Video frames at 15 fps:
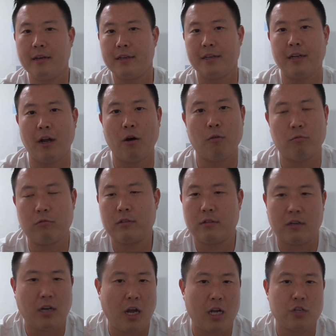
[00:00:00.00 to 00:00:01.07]

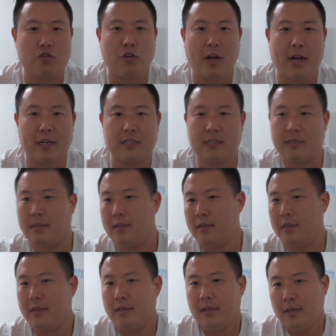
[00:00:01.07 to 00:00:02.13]
The contract
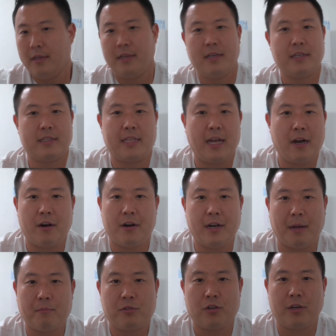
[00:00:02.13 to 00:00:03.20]
is there, and
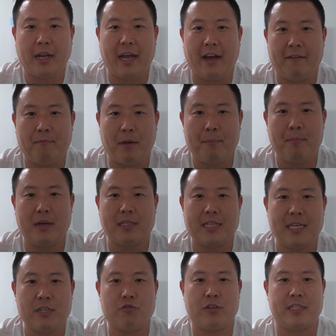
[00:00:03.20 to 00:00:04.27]
I'm sure they have my best
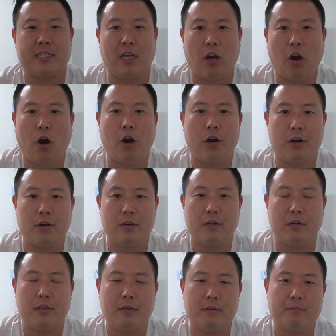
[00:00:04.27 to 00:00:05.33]
interests at heart.
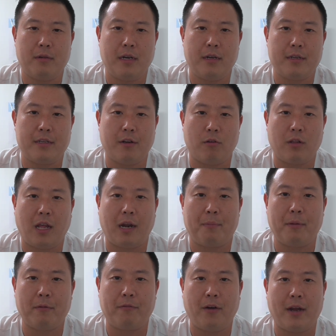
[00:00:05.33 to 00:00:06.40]
But a lot of
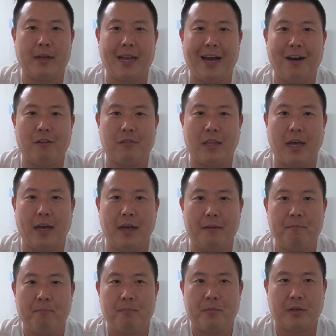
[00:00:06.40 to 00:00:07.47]
people find out
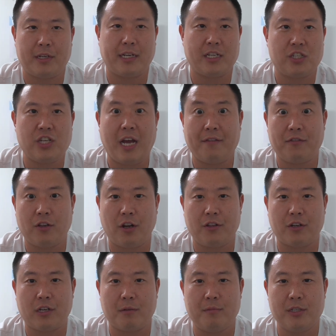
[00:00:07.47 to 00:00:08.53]
that they're getting shafted on
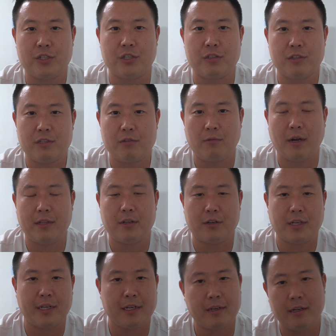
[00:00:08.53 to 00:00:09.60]
their commissions, right? They're
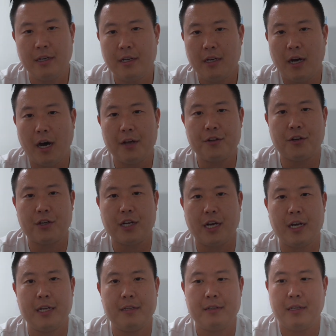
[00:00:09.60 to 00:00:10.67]
getting
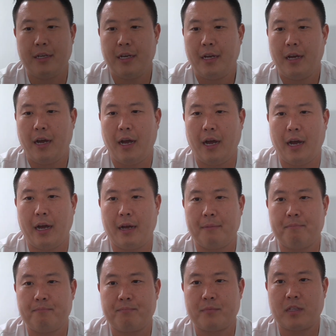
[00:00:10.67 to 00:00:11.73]
undercut
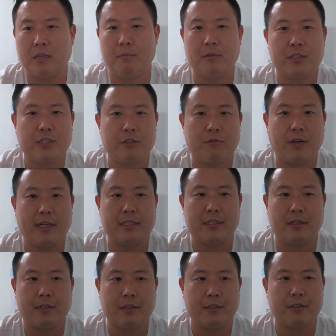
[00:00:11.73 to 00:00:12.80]
commission rates.
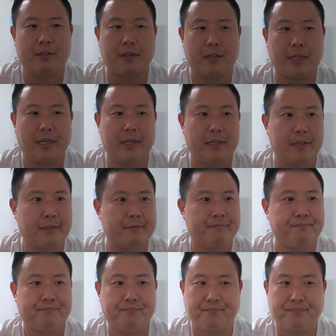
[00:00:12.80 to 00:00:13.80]
They're getting,